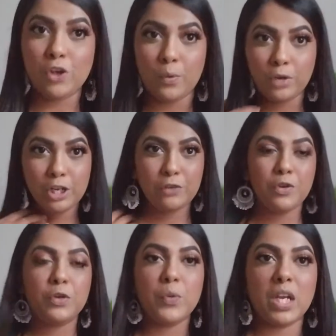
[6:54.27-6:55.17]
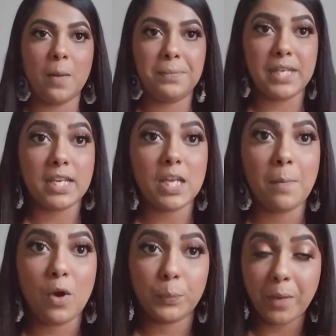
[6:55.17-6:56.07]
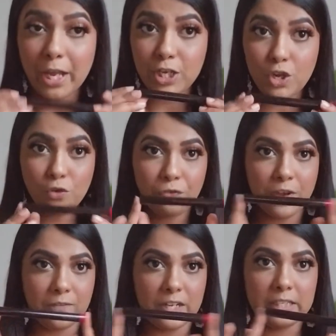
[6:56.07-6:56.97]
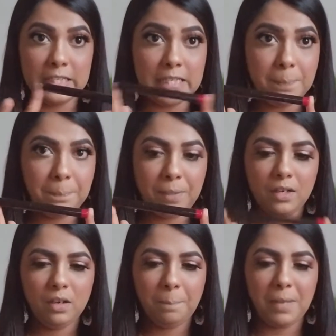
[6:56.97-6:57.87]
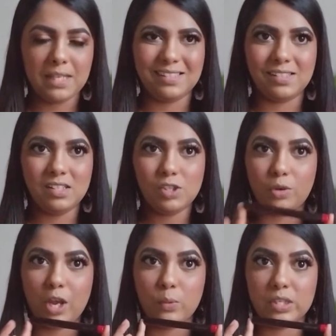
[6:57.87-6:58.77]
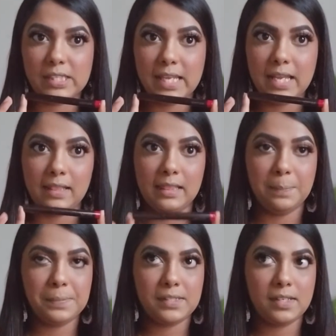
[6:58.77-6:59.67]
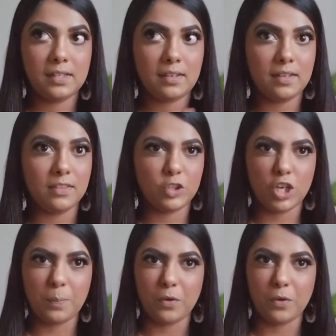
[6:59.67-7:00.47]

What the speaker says: I want to give you a quick update about my new favorite lip pencils, or I would say a lipstick in the shape